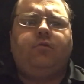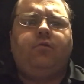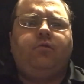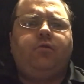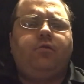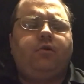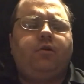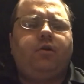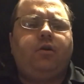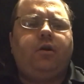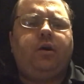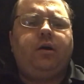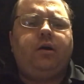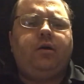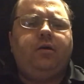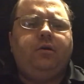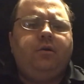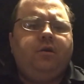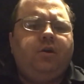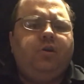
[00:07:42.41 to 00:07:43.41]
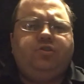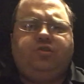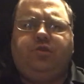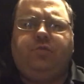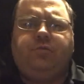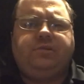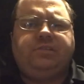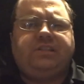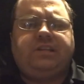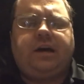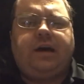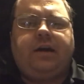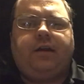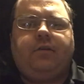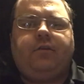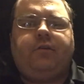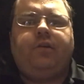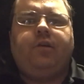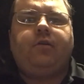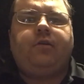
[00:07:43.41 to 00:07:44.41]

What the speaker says: or suicidal.